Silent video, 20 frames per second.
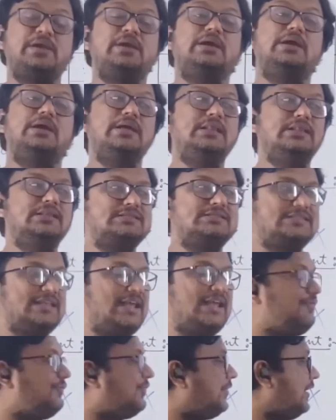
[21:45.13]
In the
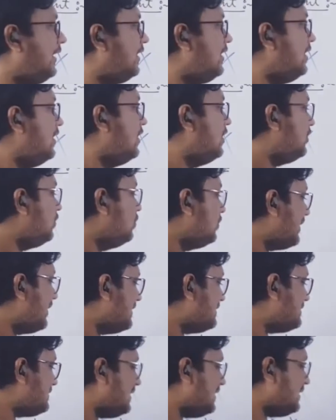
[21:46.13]
same way, you can
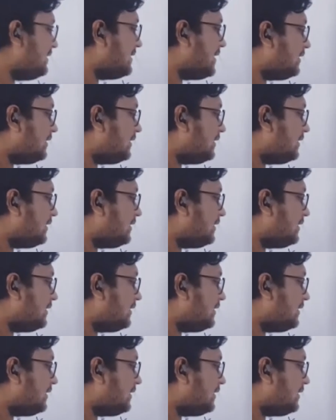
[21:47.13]
see that